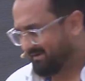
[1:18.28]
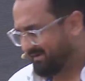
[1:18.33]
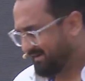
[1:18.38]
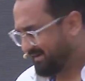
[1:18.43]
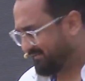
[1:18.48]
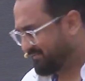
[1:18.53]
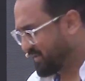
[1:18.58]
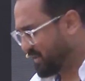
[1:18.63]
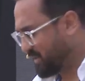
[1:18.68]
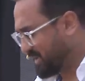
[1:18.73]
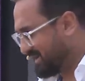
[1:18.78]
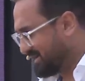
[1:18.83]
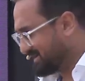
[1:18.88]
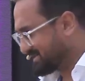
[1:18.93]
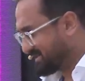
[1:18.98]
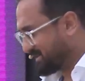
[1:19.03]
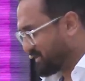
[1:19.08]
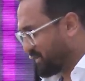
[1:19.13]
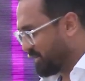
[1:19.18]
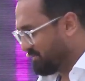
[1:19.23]
A few
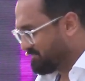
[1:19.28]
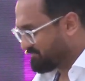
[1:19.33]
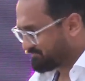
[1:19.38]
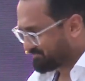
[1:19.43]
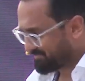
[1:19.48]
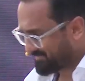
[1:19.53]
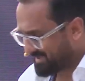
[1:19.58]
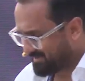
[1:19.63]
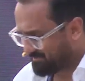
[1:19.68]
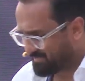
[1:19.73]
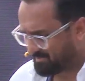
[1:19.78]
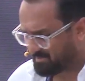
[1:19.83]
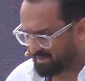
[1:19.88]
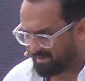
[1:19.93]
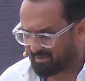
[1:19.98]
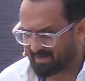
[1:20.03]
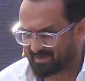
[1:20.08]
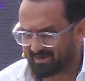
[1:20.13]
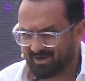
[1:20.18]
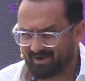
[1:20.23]
years ago, maybe
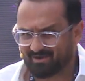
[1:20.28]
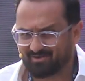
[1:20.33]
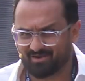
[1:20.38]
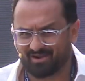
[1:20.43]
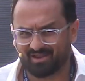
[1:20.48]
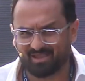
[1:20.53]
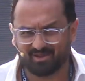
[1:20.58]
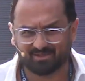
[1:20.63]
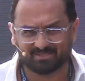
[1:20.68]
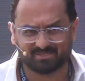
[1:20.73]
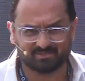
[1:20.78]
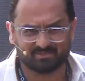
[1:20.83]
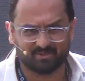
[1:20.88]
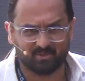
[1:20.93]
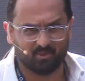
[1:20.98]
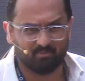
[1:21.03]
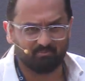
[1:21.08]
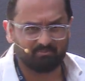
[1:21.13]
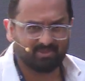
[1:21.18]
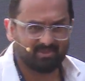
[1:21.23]
about 100 years or
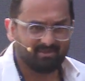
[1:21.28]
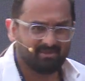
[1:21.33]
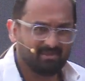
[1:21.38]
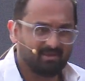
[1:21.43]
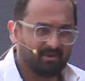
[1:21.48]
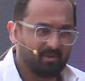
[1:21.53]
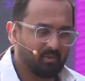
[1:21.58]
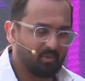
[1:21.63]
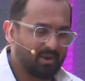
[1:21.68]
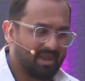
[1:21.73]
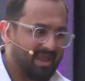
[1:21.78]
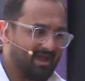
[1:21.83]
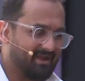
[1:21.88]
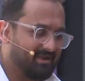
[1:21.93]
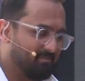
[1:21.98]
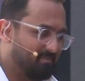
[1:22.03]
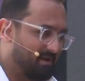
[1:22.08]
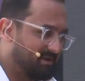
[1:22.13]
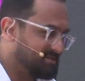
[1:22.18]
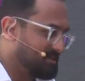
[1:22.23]
so, we had
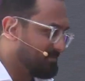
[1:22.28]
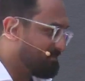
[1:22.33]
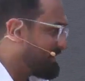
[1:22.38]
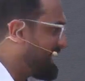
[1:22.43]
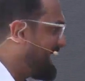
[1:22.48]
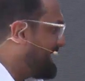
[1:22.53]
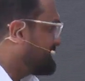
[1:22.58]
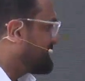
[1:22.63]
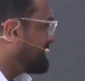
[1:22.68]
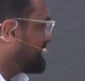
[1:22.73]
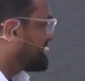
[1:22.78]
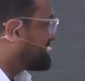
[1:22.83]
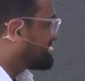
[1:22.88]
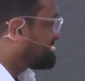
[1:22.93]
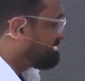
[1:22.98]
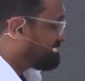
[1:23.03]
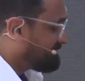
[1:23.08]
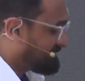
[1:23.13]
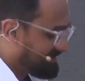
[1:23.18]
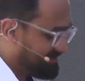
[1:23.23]
a bunch of branches.
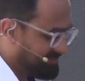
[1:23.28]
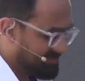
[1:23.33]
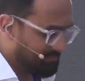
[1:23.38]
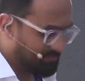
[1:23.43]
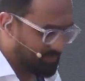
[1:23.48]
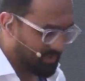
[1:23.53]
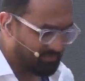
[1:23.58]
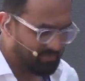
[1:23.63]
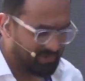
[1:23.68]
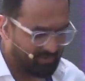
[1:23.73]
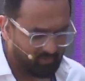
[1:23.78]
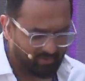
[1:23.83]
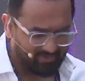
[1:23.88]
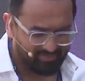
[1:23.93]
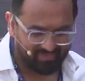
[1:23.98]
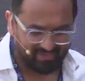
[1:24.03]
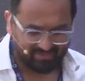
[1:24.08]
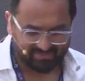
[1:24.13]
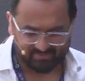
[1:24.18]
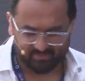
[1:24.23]
The problem with
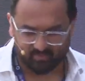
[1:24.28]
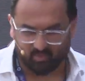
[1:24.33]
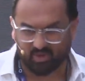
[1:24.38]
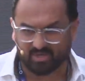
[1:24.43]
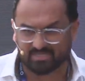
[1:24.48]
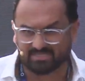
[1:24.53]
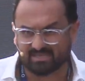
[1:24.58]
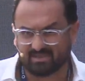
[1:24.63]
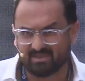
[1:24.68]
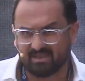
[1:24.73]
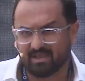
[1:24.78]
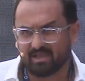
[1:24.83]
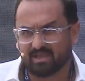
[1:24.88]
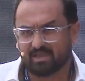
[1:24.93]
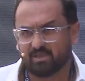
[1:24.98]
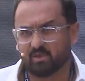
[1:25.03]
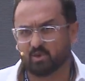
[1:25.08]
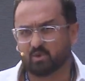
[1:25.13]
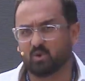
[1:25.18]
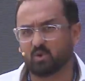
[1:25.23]
this was
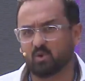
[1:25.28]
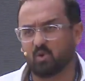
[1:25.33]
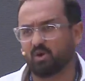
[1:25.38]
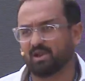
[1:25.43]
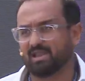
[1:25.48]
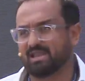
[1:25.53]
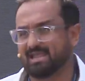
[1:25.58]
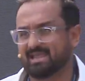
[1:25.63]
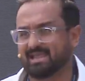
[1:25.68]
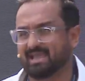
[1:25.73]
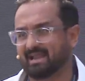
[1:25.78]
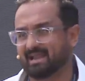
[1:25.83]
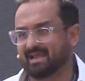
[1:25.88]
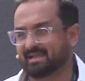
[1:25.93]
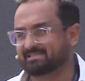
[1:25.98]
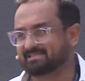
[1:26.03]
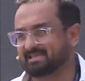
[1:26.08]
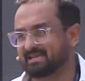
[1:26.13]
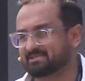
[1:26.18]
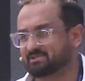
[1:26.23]
you could only get
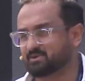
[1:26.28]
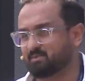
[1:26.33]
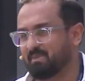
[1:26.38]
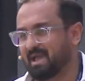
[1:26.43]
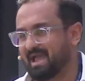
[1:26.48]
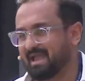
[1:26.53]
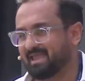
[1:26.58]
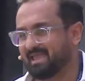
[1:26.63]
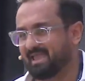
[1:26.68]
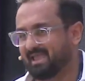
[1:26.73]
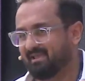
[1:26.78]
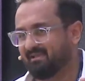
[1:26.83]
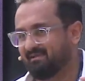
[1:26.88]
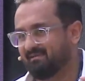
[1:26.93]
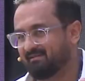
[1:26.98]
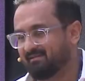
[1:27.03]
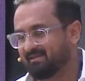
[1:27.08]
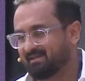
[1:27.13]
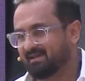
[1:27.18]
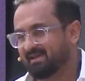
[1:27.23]
access to banking
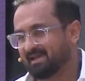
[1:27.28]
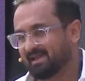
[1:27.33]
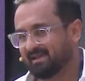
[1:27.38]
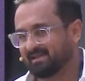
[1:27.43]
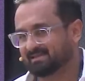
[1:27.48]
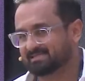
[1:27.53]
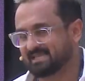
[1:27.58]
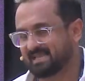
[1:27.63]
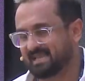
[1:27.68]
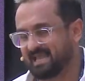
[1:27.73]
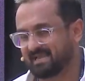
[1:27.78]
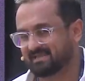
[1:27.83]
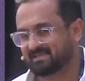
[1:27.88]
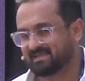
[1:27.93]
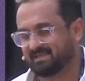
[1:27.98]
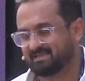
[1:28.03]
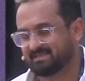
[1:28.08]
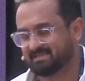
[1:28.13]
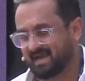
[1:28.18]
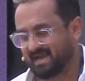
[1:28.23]
in a
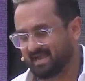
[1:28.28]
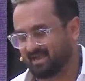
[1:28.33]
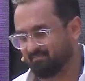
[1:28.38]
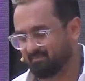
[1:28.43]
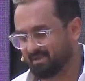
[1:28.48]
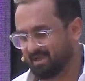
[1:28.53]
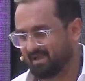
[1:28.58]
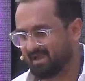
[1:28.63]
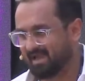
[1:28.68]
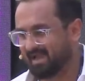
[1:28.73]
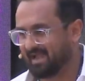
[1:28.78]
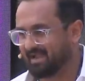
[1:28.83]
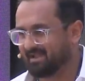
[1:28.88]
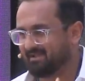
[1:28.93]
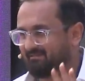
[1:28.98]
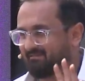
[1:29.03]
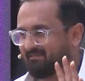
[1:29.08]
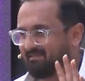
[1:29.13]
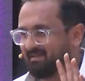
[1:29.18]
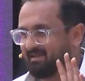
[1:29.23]
selected time,
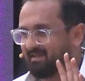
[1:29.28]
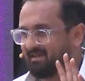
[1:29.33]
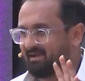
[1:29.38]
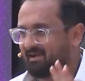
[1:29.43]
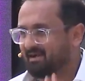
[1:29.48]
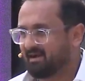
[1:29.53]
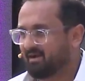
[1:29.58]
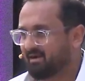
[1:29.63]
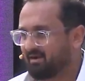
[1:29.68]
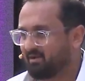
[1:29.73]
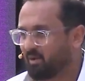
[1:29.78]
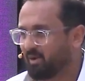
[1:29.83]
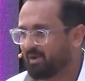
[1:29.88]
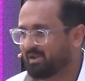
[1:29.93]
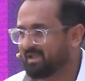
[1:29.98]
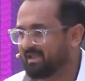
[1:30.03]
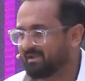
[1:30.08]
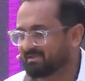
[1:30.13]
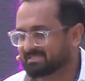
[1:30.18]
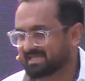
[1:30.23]
and
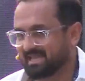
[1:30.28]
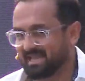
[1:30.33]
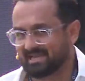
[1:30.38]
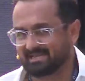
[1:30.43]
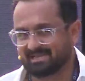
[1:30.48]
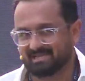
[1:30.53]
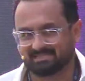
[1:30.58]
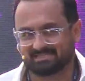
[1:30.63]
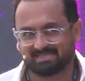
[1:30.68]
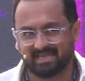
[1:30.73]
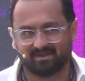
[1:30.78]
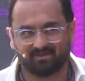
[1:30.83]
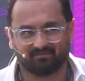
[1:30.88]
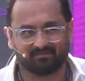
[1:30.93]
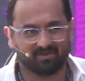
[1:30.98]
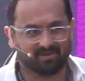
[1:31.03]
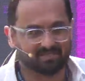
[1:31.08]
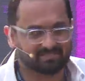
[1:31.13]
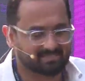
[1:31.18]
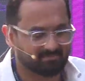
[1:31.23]
only a selected set of
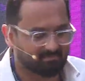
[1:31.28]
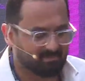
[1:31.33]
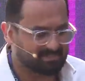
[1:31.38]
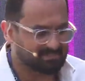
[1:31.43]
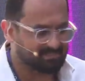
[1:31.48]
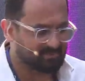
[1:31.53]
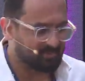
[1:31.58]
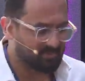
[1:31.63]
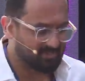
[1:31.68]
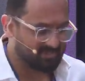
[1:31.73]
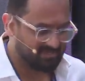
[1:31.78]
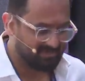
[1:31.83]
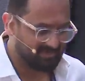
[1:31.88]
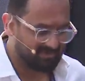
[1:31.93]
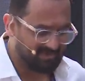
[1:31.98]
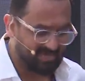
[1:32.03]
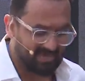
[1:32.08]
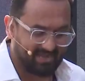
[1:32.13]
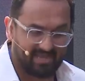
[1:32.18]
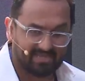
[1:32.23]
customers could
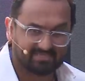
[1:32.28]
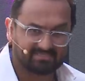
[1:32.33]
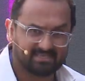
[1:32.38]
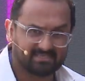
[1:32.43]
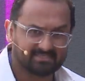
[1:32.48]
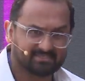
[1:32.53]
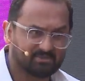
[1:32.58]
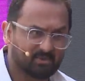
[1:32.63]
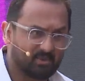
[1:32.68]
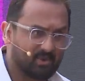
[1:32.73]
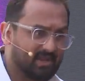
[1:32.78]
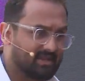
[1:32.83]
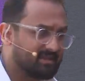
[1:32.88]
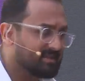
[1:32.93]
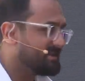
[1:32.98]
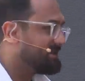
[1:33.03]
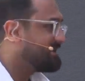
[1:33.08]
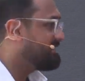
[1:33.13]
get access to it.